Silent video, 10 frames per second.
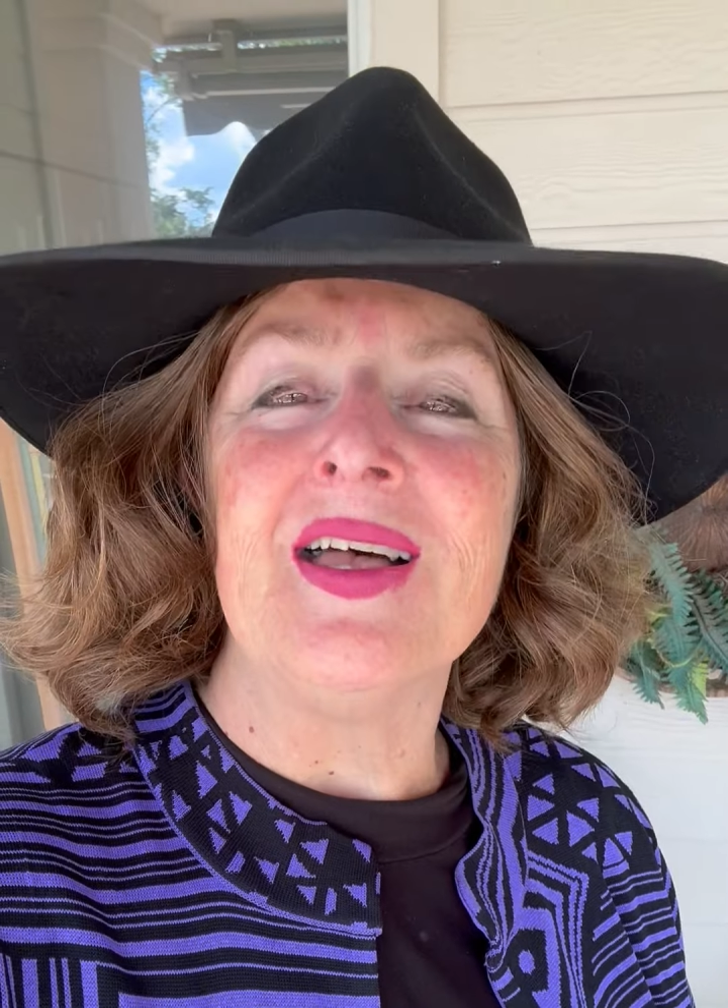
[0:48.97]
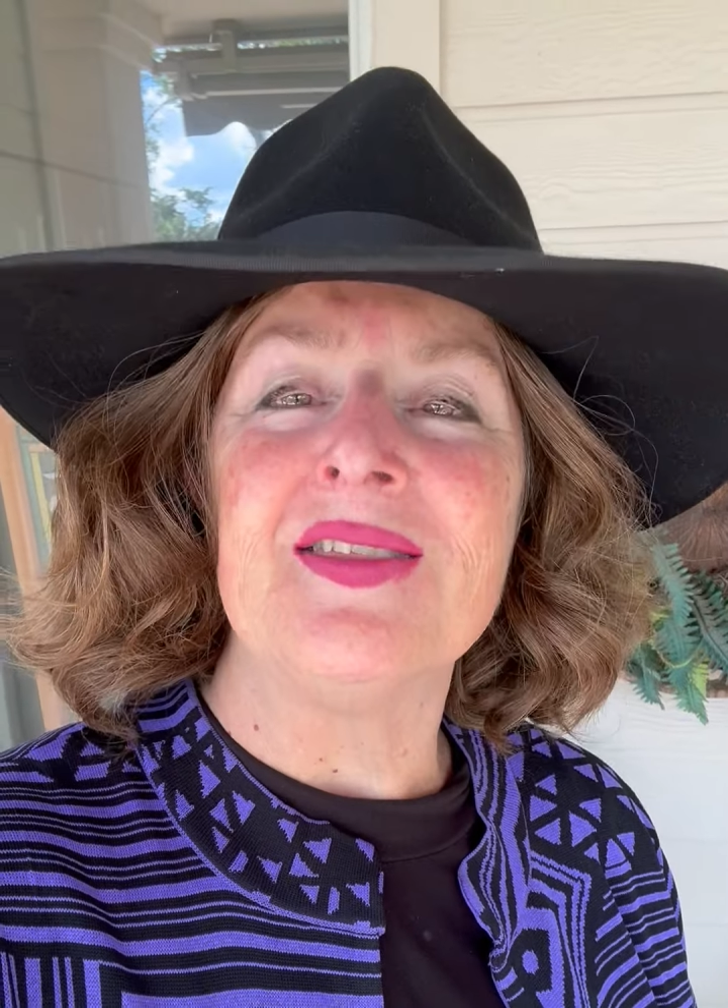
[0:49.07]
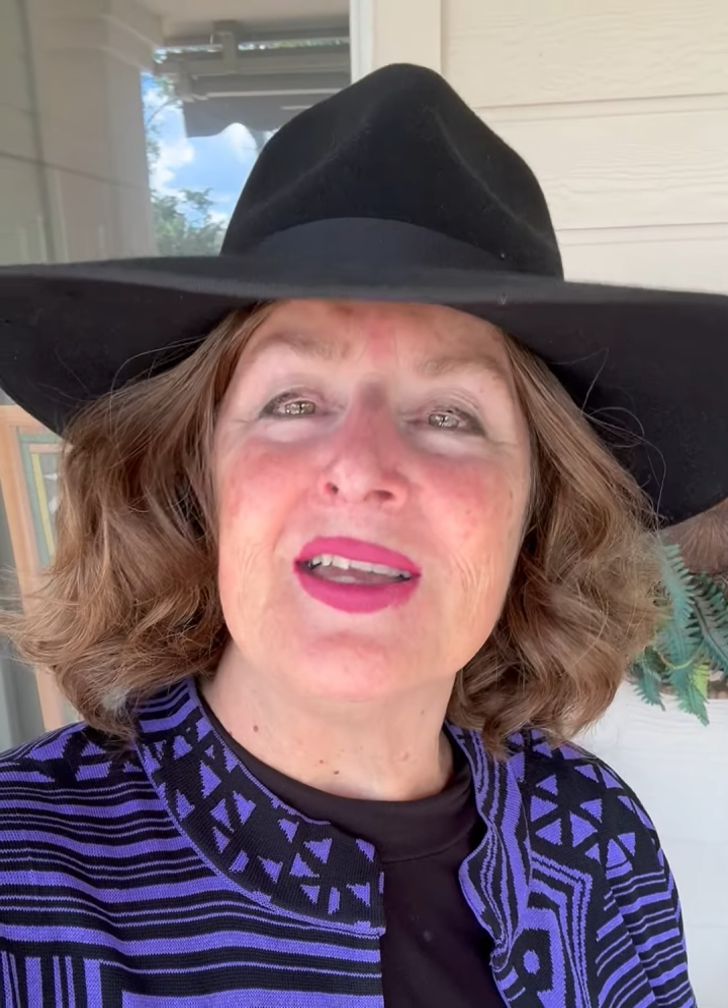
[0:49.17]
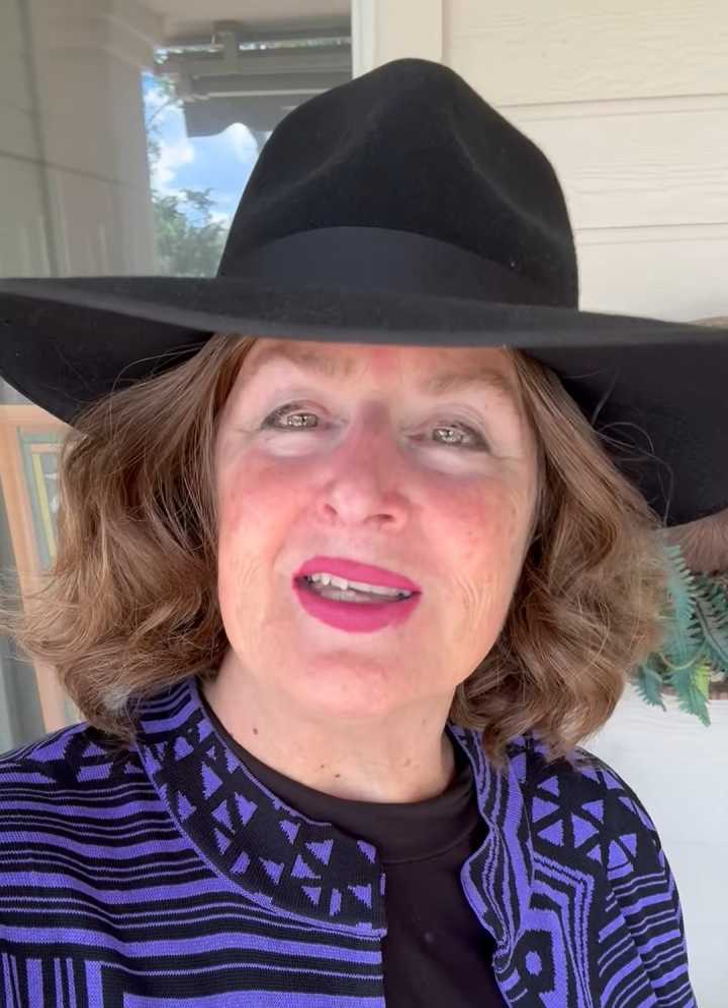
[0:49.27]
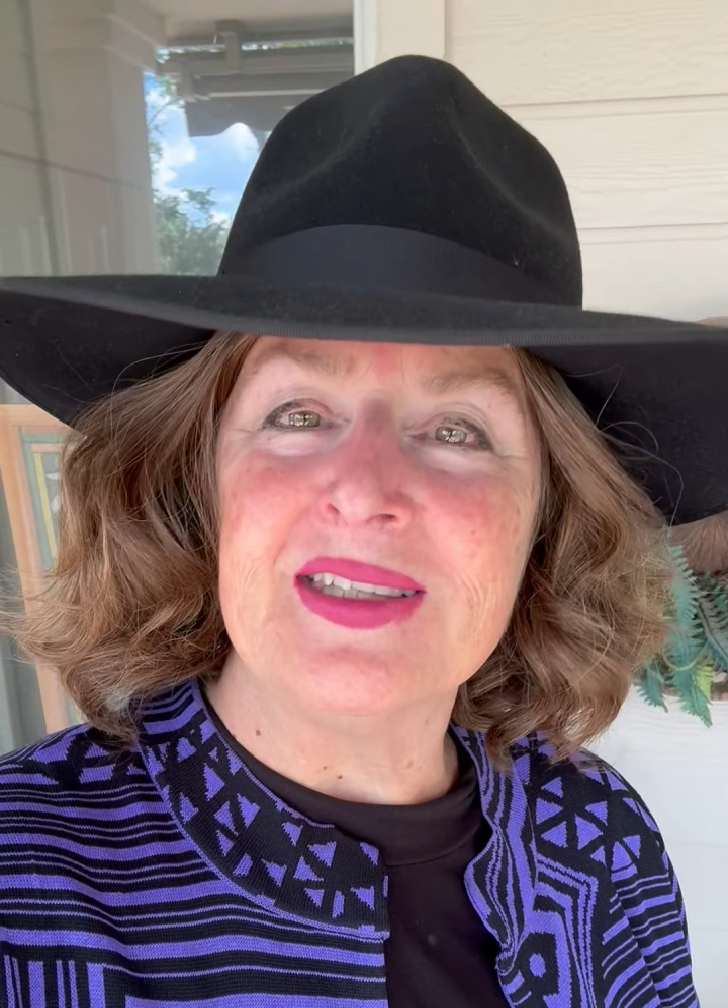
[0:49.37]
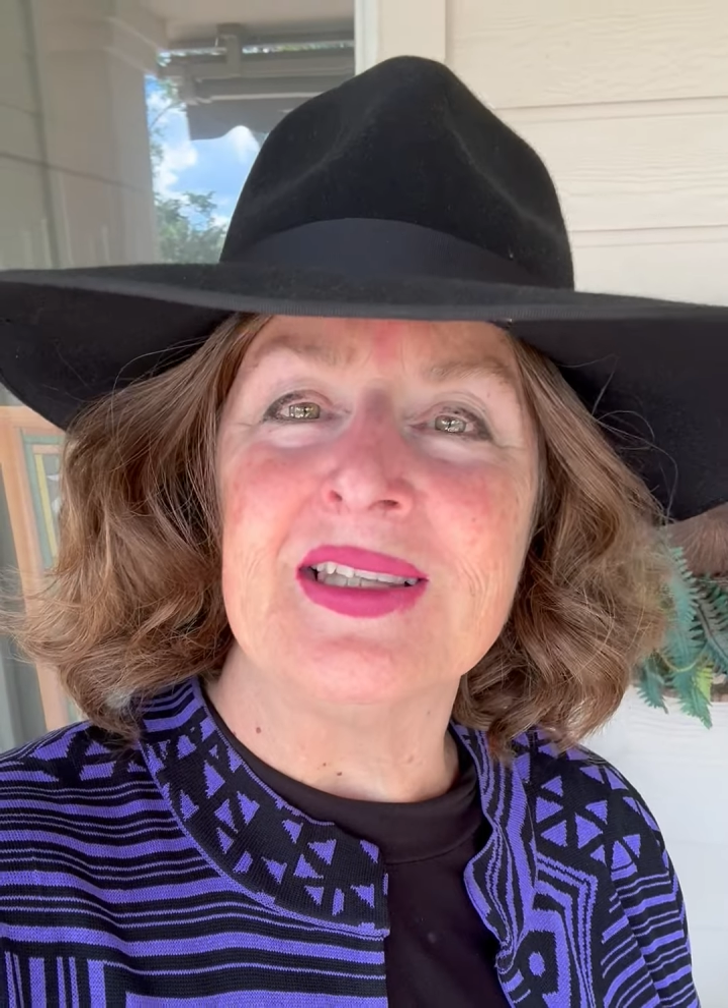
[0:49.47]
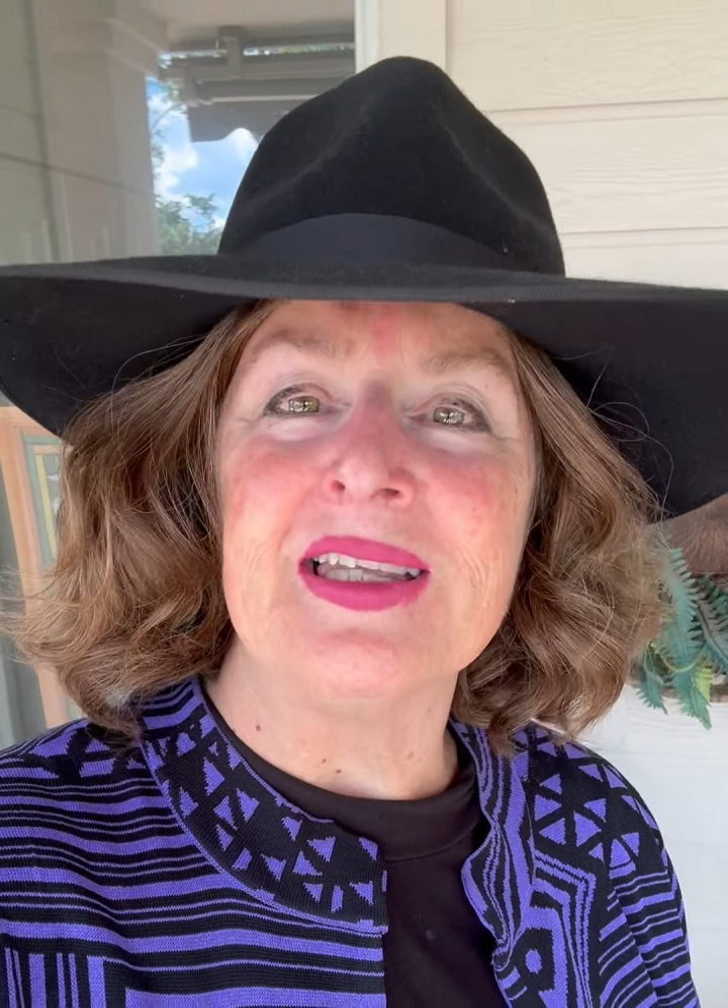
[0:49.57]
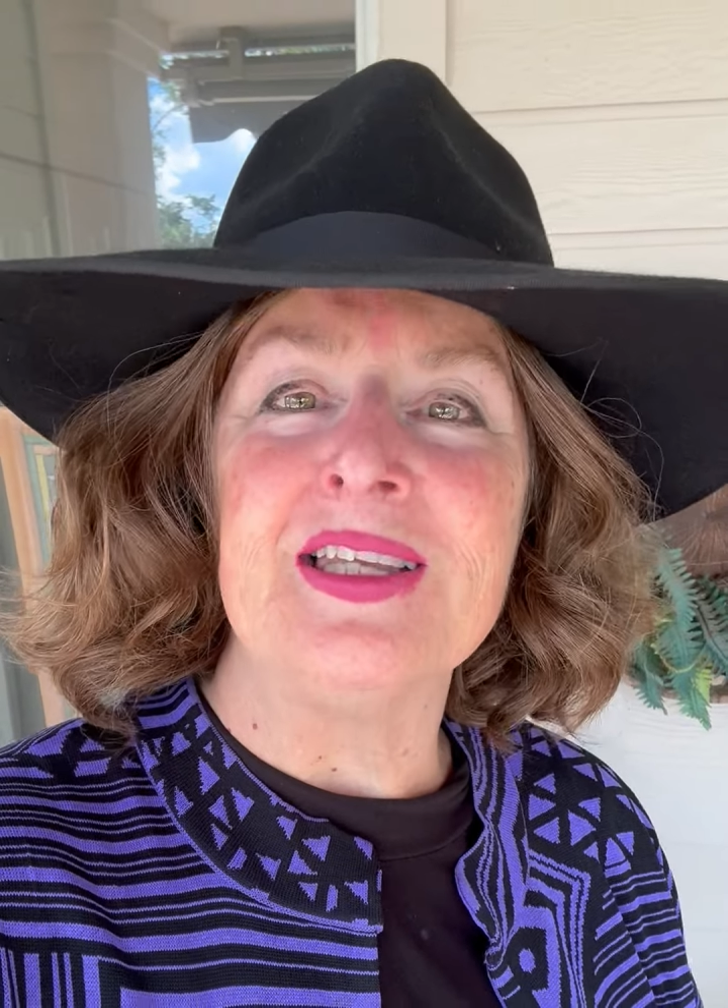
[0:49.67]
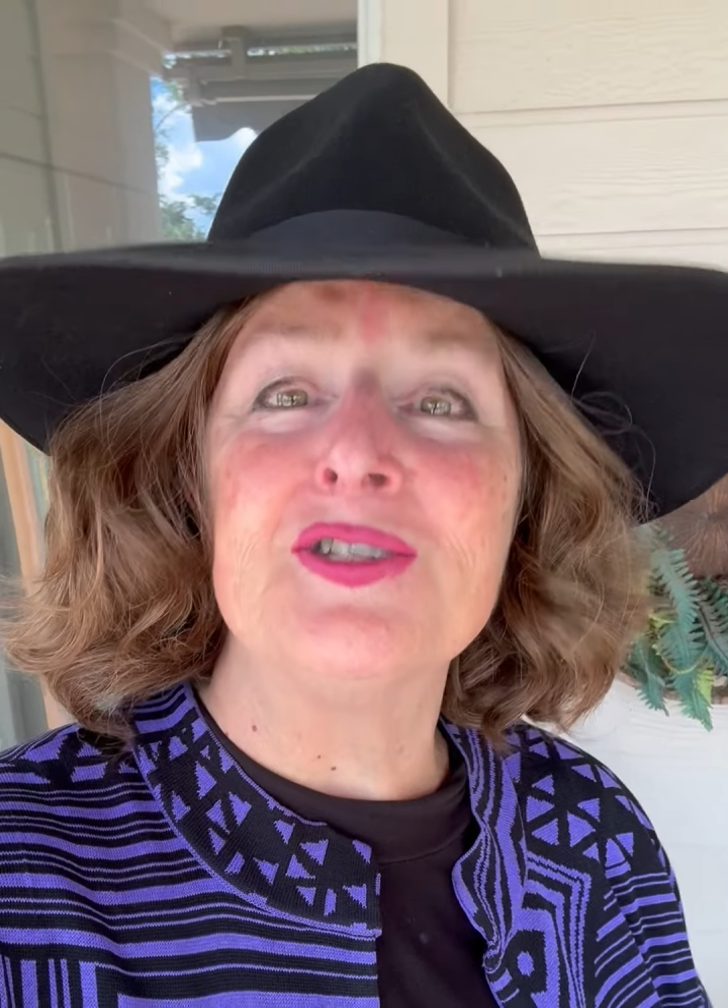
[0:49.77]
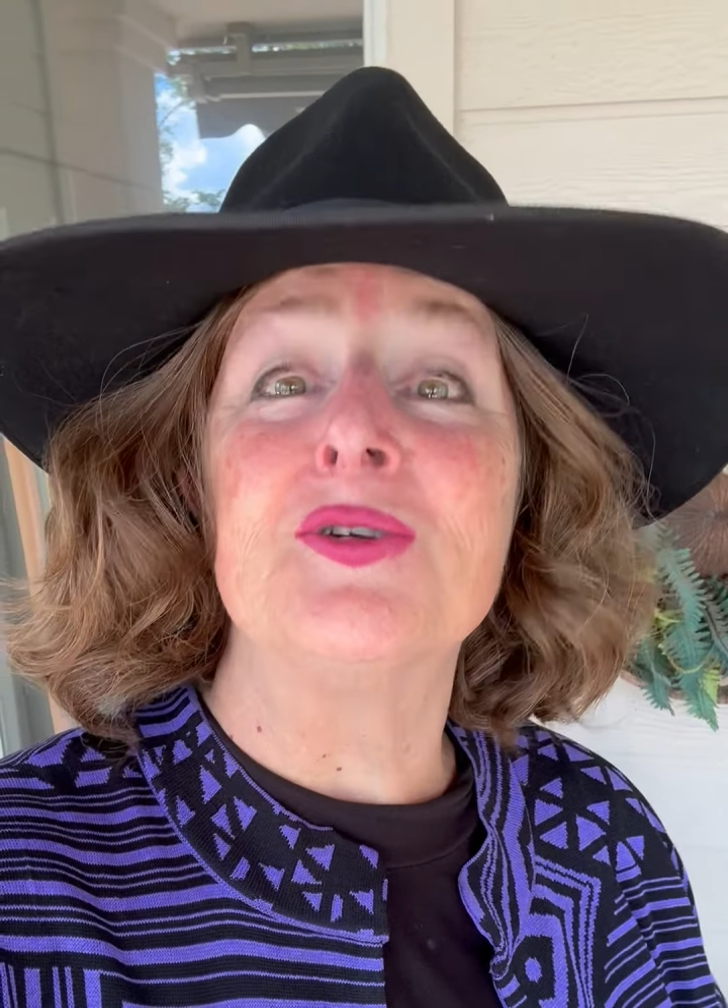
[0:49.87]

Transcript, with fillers: that can lead